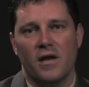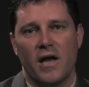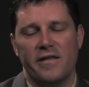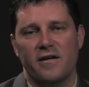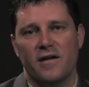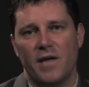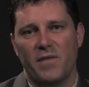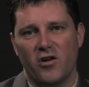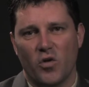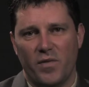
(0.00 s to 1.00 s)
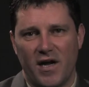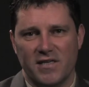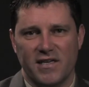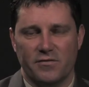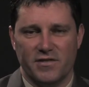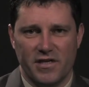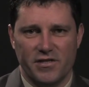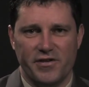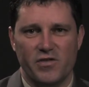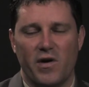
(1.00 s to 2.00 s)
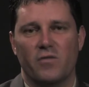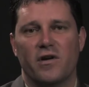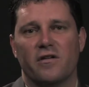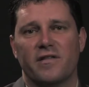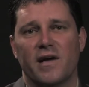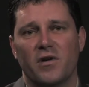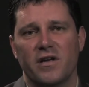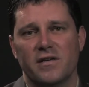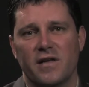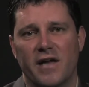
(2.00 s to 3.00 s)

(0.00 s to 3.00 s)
Hi there, I'm Michael Poczynek with Century 21 Northumberland,